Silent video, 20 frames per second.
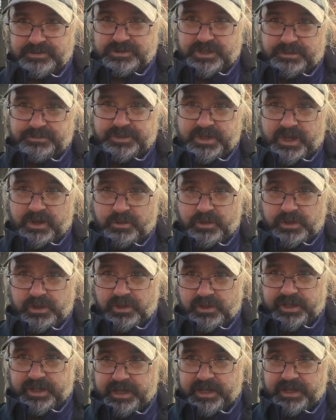Someday we'll
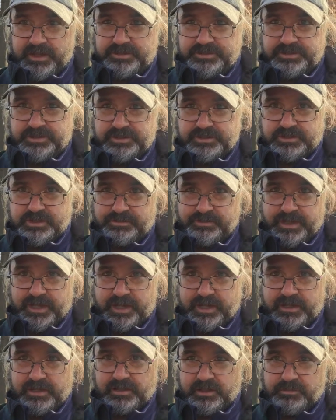look at it
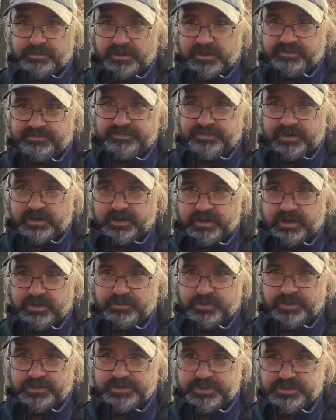systematically, but I figured
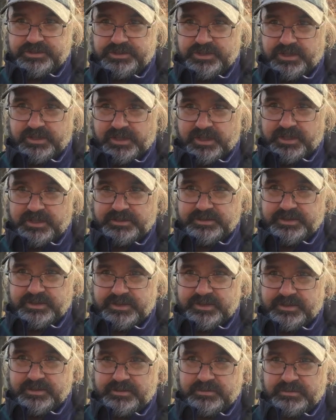I'd put this online
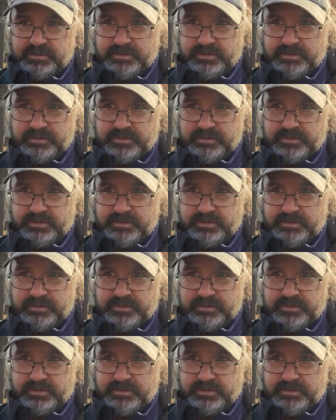today.